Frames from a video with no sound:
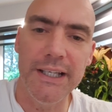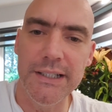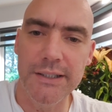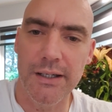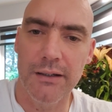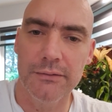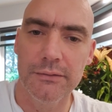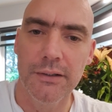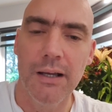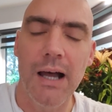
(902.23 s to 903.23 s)
easier,
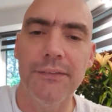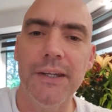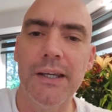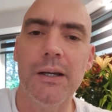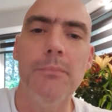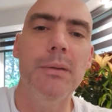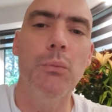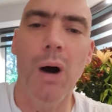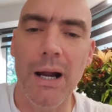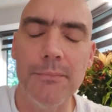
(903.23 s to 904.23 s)
and it can be
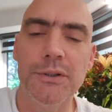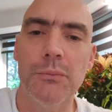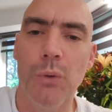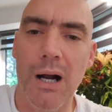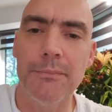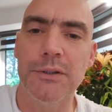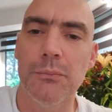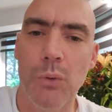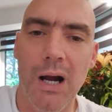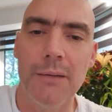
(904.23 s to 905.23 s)
wiped and wiped
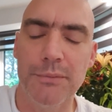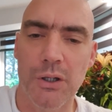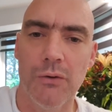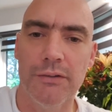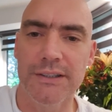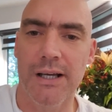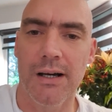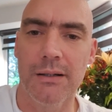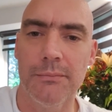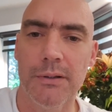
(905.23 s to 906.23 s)
and wiped over
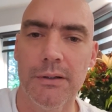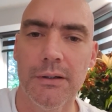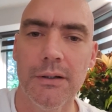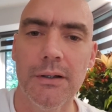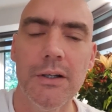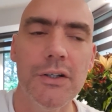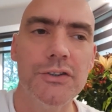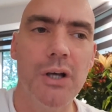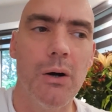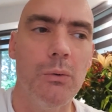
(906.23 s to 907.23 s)
time.
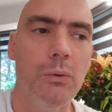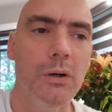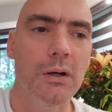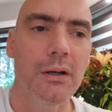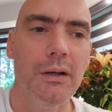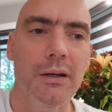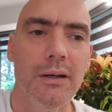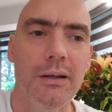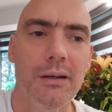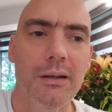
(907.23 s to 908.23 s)
So
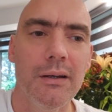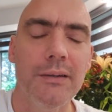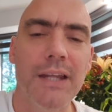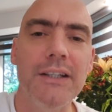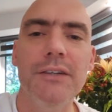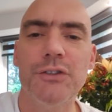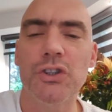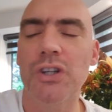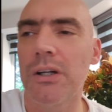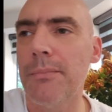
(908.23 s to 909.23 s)
then you've
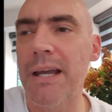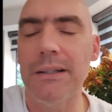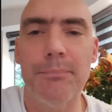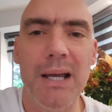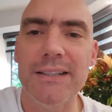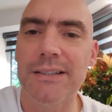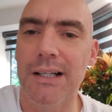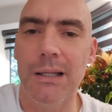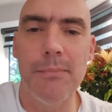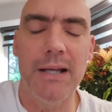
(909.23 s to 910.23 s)
just got to
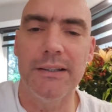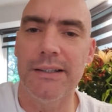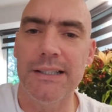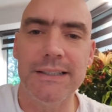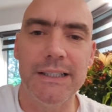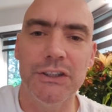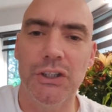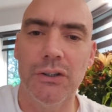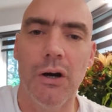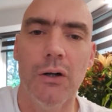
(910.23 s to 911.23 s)
basically make the
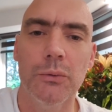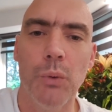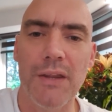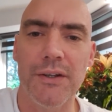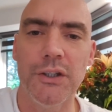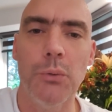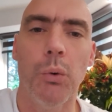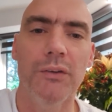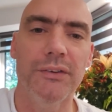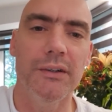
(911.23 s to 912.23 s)
decision on whether you
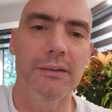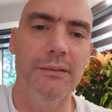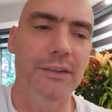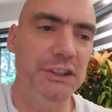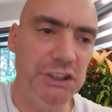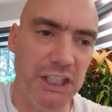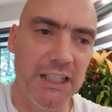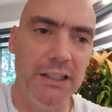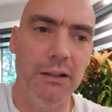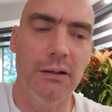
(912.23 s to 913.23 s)
want the
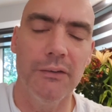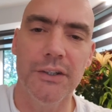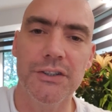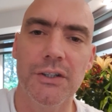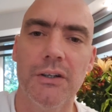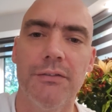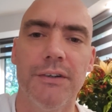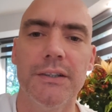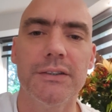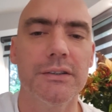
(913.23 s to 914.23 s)
sheen on the
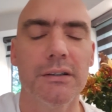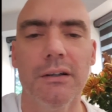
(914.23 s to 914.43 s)
surface